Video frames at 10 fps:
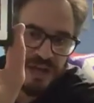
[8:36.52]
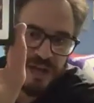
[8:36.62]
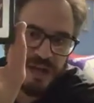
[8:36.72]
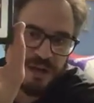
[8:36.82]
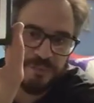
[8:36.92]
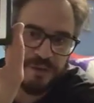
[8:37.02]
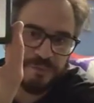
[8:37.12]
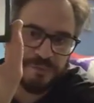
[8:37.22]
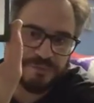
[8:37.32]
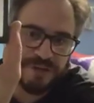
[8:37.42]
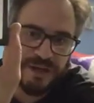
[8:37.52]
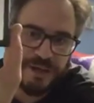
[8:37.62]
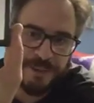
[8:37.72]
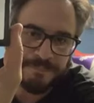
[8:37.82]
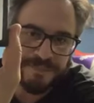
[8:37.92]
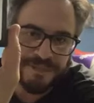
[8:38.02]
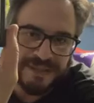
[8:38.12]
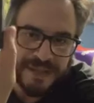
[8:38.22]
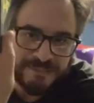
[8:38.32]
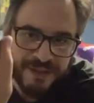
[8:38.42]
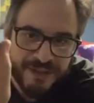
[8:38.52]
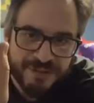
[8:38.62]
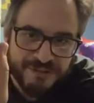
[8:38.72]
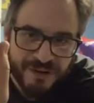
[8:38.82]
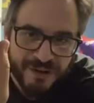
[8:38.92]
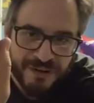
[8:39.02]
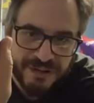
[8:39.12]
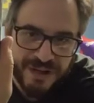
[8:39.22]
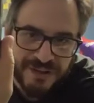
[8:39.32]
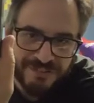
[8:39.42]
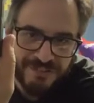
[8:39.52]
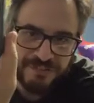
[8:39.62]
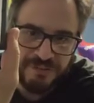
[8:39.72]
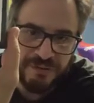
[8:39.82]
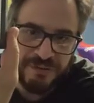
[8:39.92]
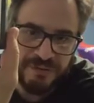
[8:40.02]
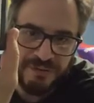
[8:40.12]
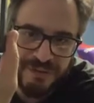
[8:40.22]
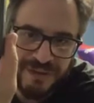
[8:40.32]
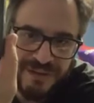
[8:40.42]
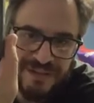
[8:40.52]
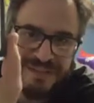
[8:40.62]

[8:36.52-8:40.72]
It was the game value chart online. Search for it. Oh, okay.